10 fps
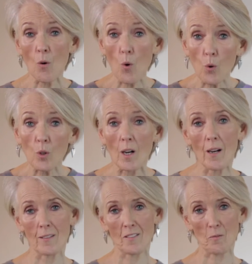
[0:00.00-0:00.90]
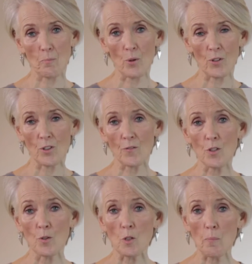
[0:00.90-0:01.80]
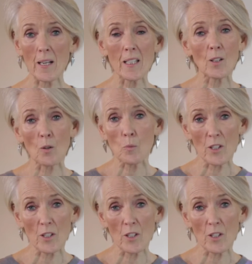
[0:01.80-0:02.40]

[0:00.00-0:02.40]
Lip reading: all kinds of points of view, depending on